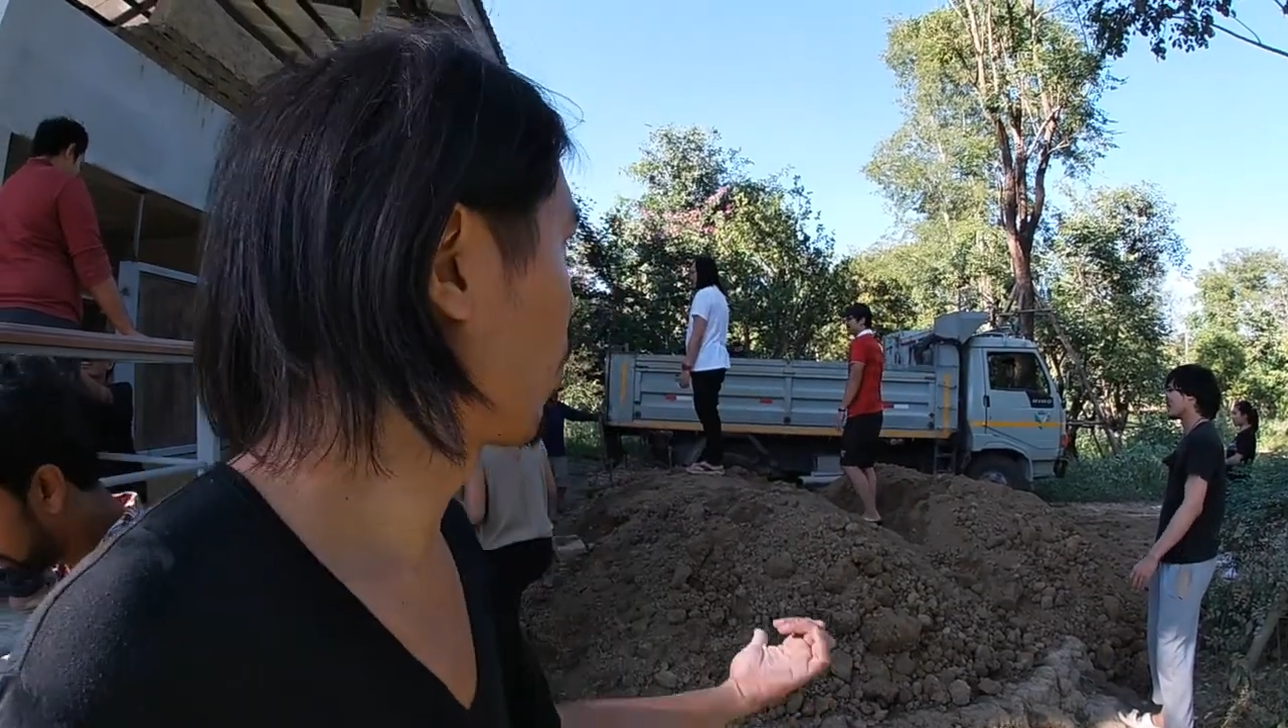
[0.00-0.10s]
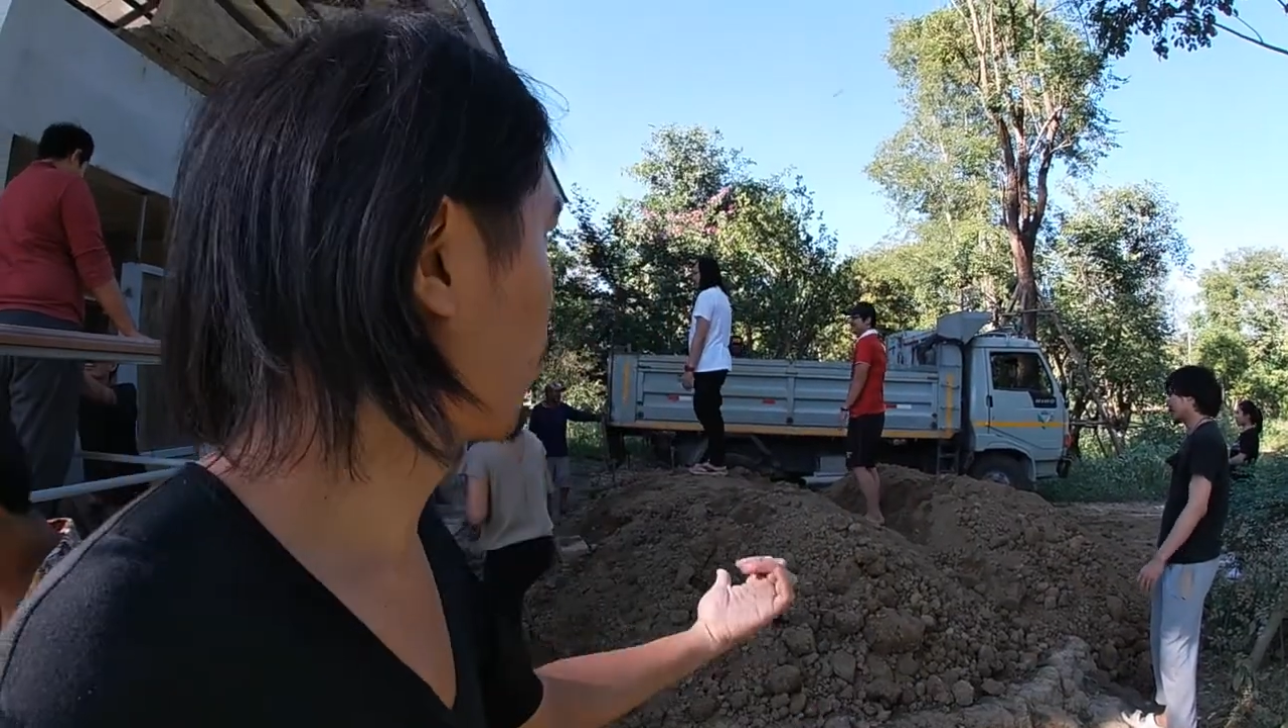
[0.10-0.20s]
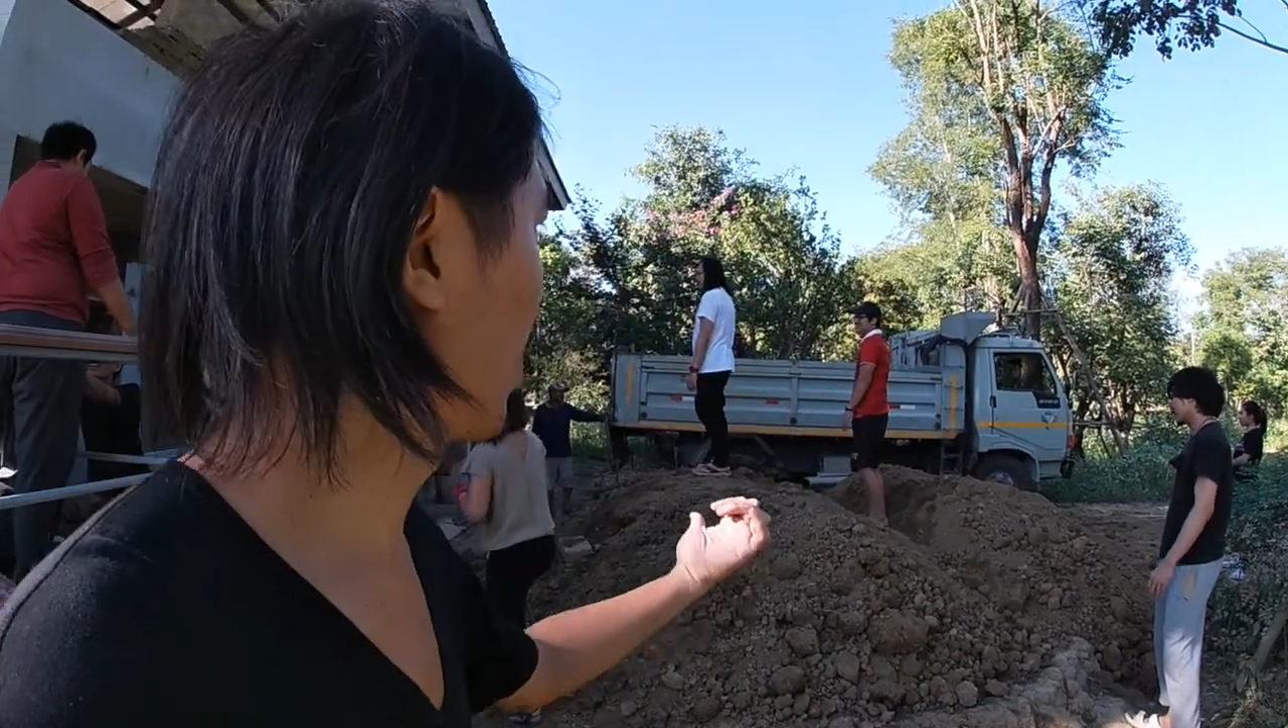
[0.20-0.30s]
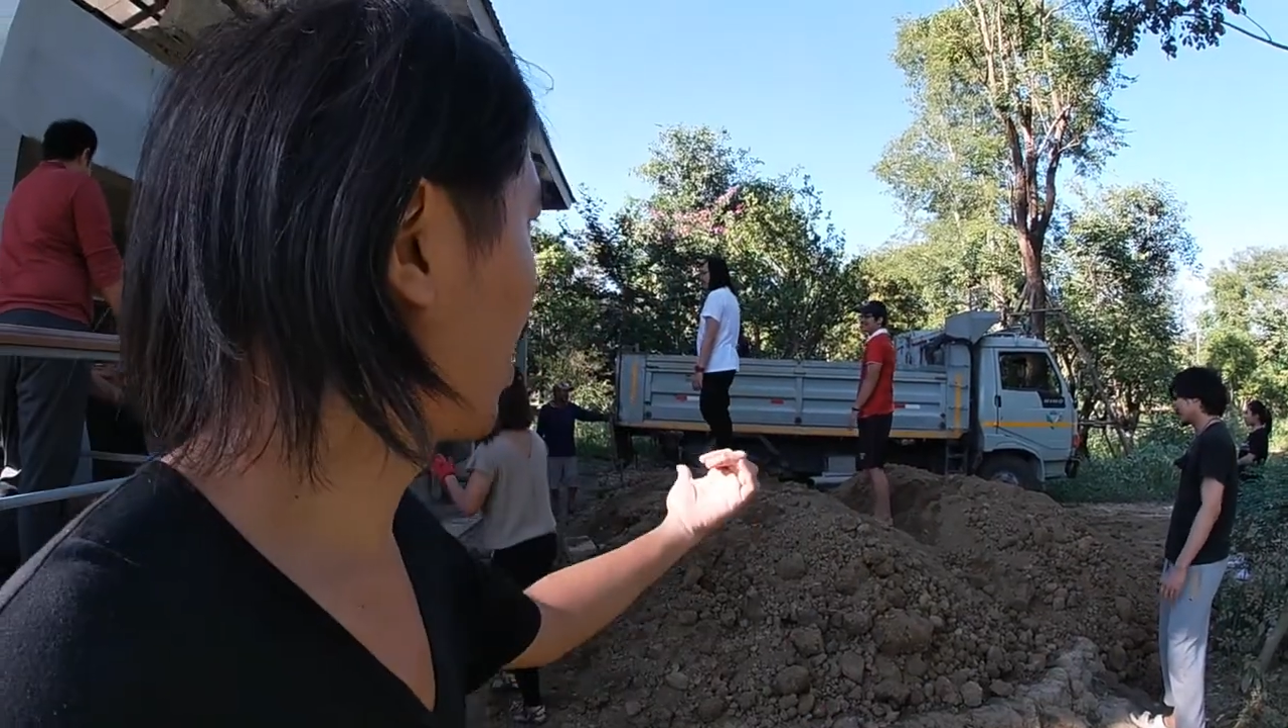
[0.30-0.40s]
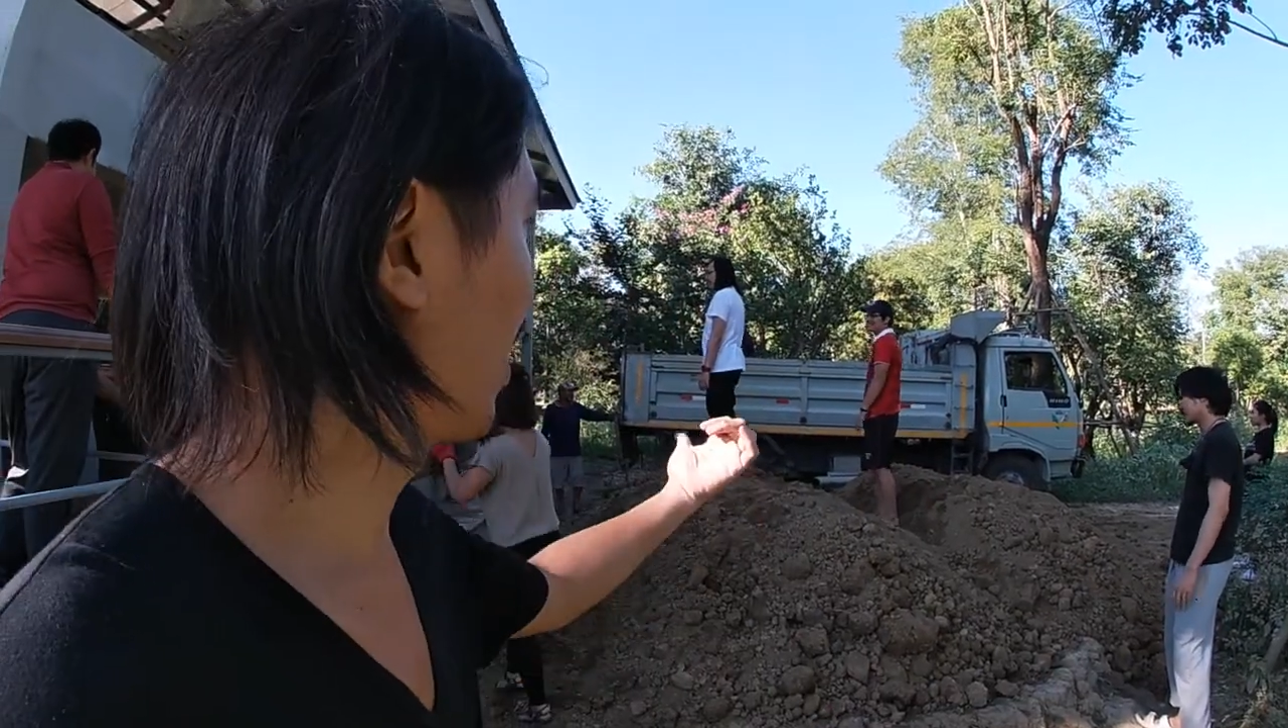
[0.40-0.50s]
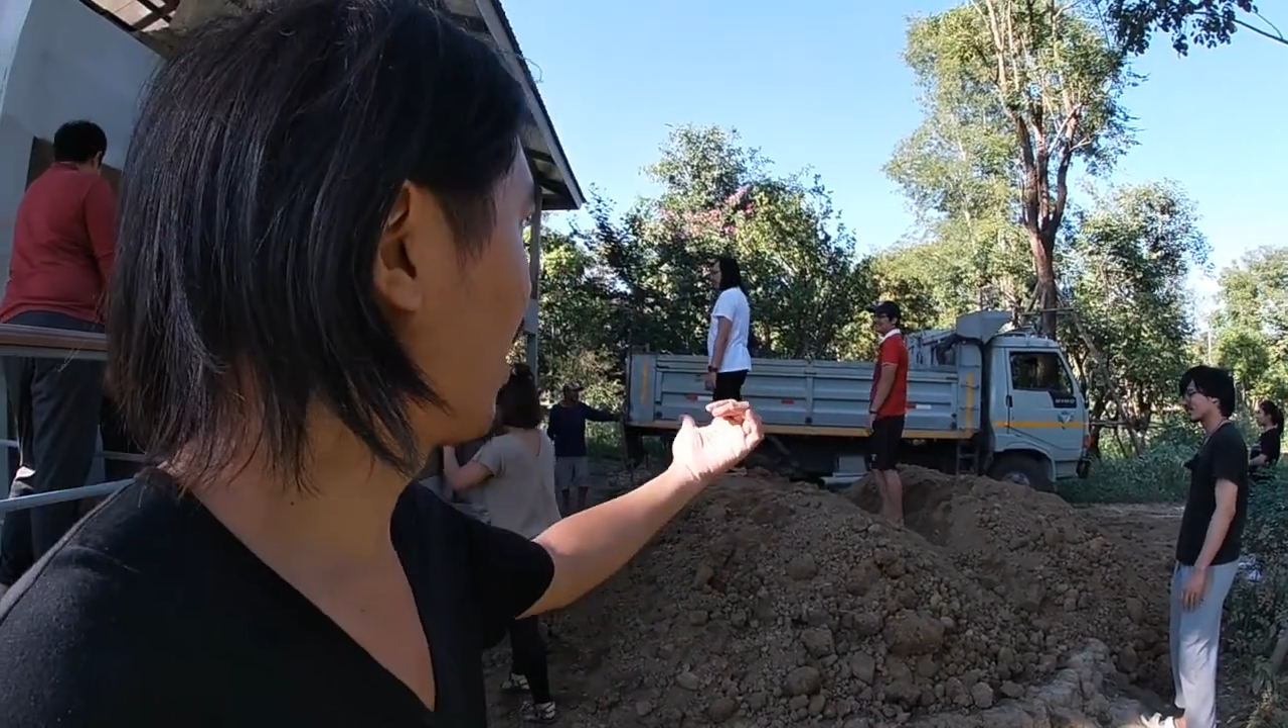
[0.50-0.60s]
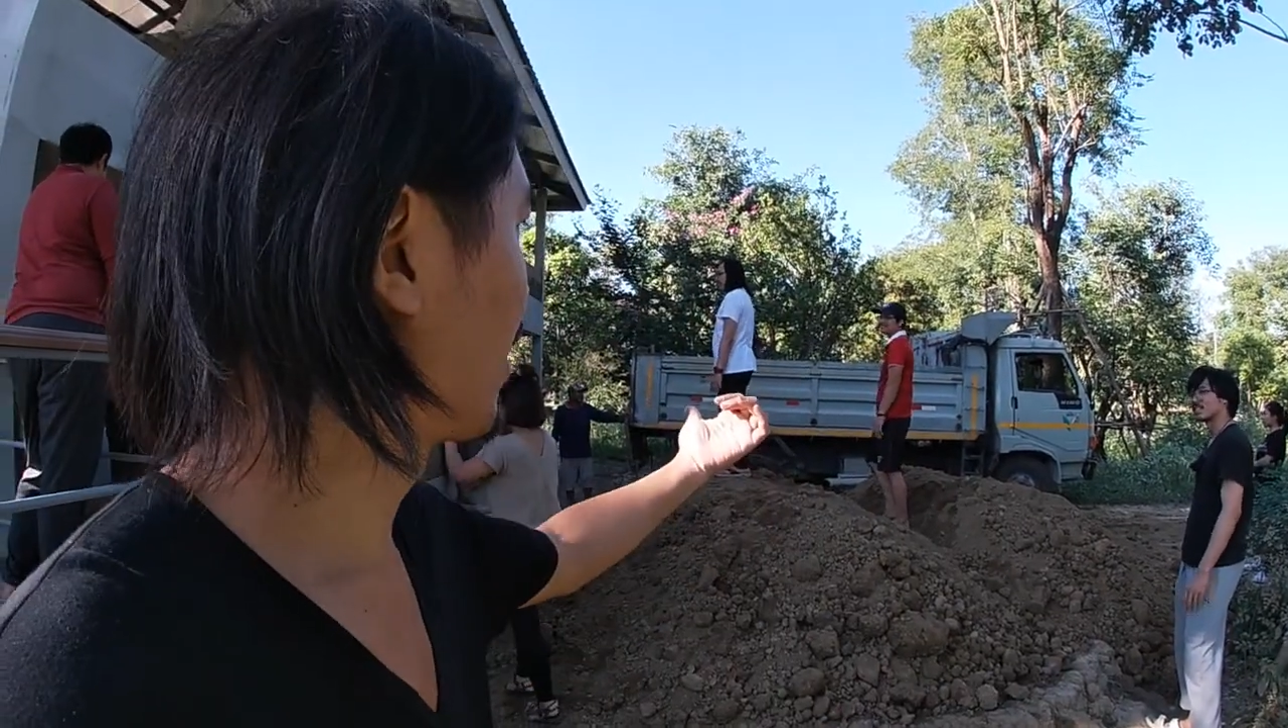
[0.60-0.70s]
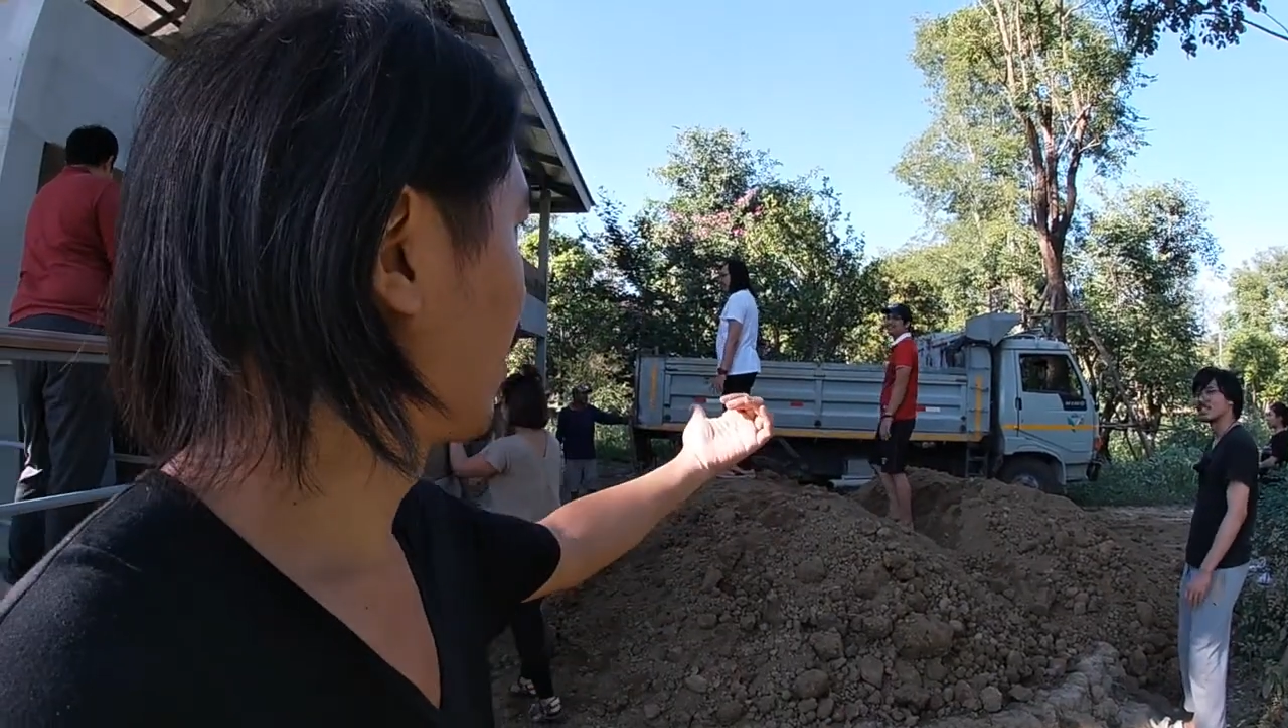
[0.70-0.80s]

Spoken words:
we are